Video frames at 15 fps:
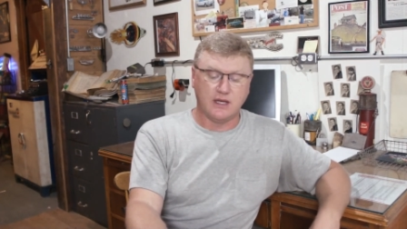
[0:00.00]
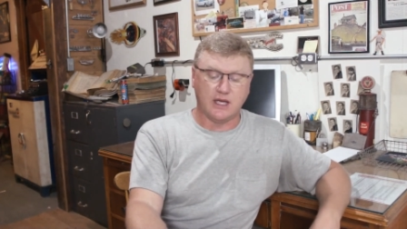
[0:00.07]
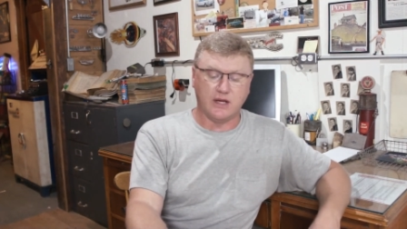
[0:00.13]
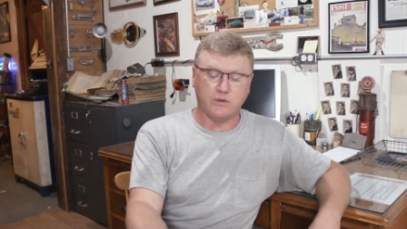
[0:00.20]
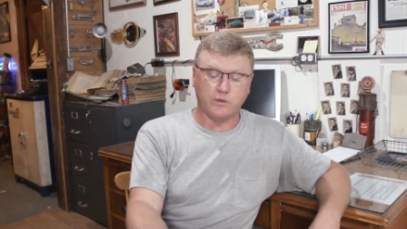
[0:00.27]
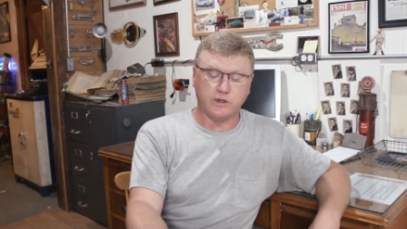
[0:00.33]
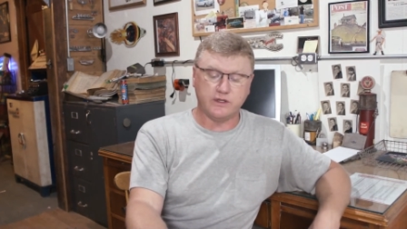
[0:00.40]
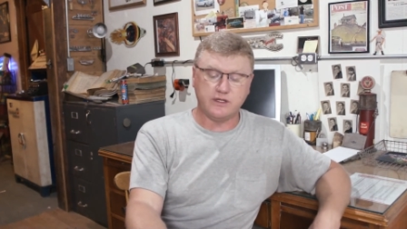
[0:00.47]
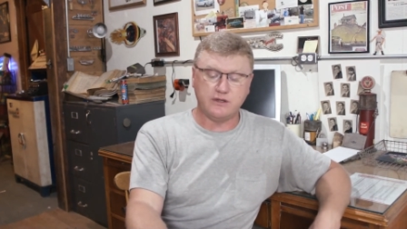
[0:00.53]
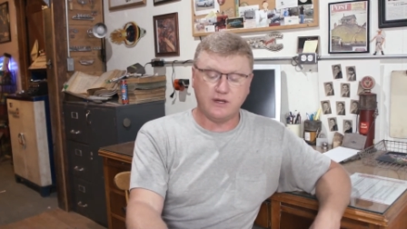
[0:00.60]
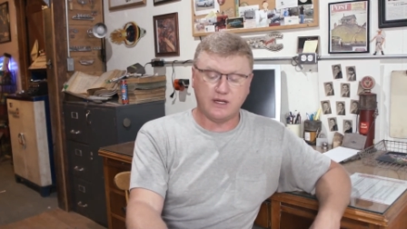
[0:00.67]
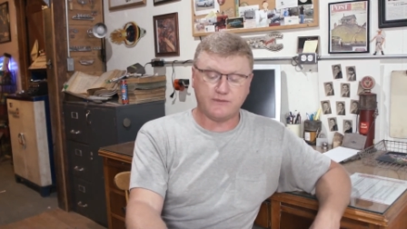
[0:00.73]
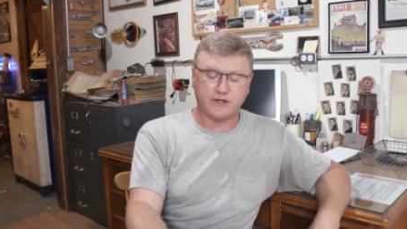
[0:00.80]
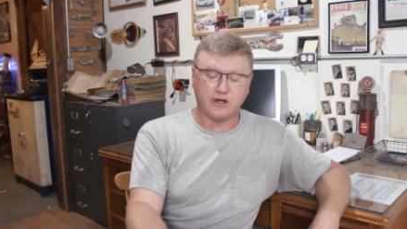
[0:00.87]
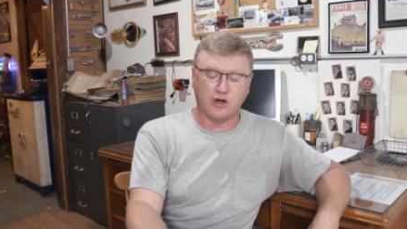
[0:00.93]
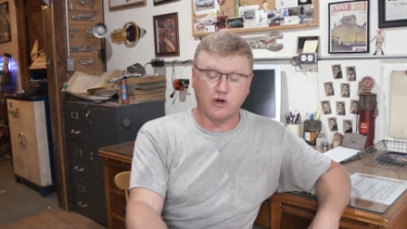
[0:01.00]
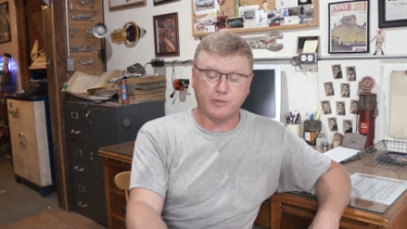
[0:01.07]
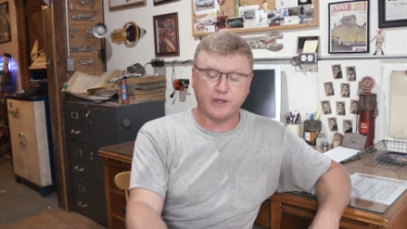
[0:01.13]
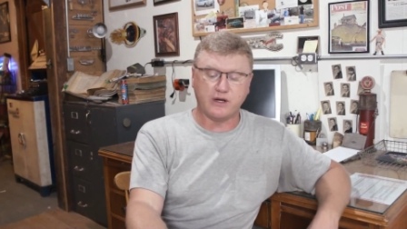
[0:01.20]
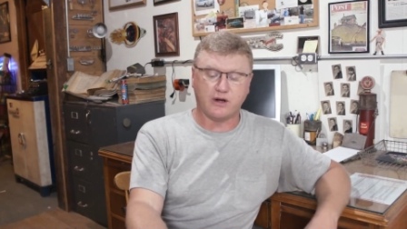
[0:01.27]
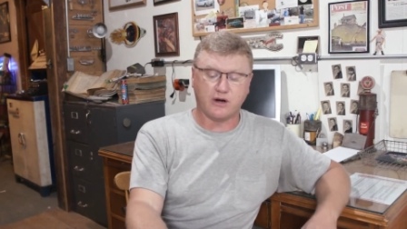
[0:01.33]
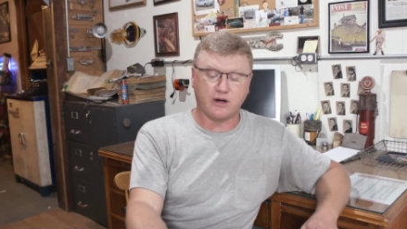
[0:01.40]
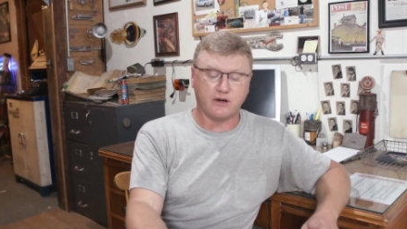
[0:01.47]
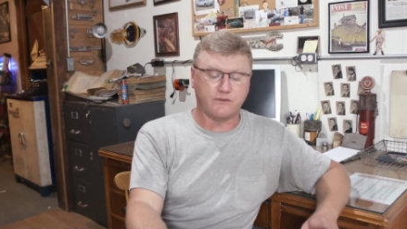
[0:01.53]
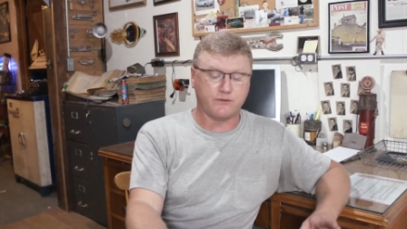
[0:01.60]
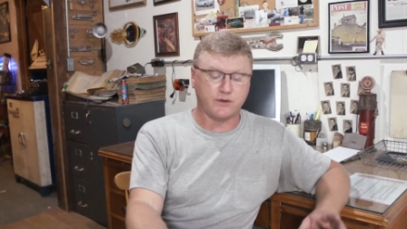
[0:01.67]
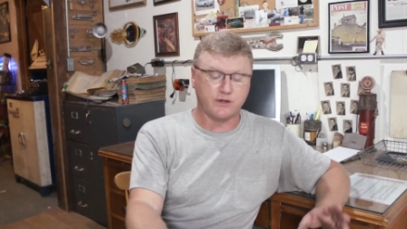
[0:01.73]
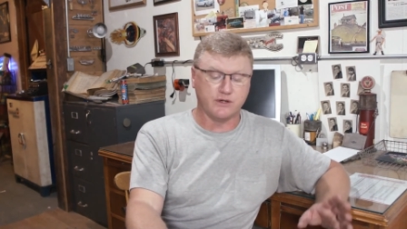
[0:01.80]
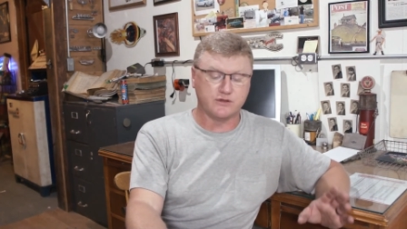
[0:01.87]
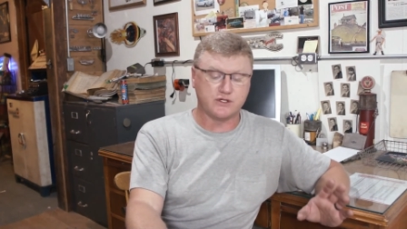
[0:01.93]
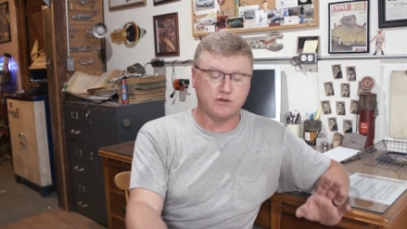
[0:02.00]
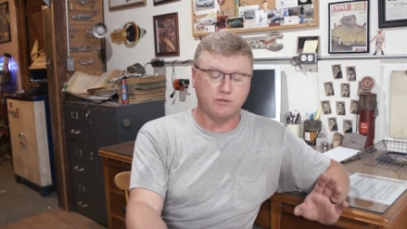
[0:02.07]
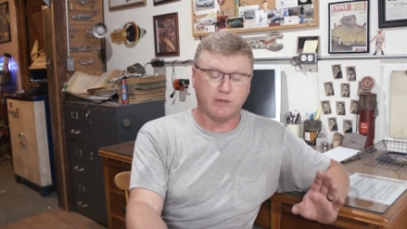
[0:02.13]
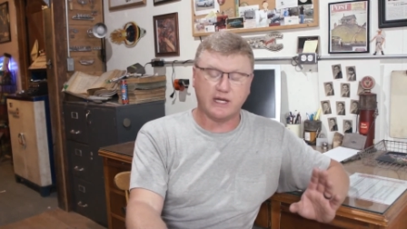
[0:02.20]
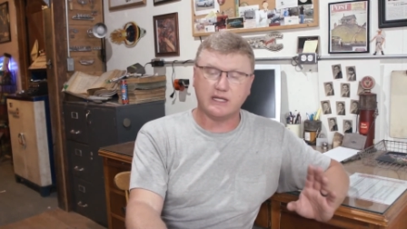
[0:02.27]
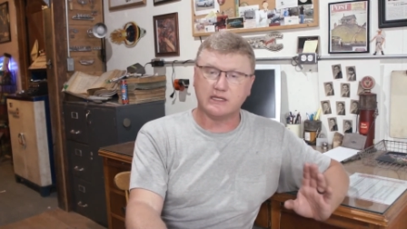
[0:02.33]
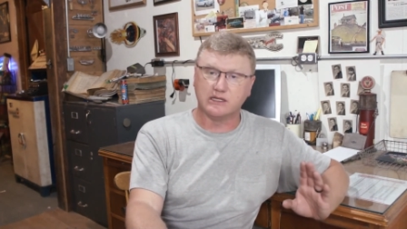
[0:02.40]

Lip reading: And will you have an open heart for those who might